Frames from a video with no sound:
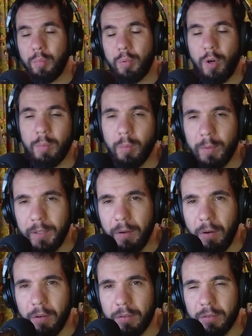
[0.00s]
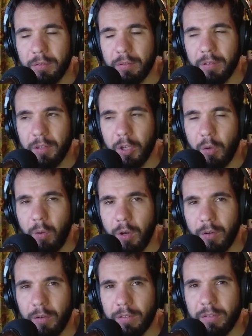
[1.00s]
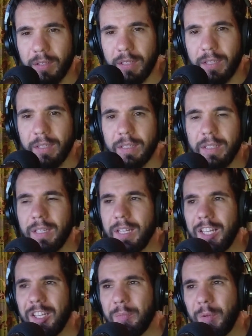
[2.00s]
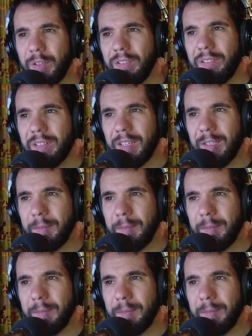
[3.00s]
Probably not, quite honestly. But,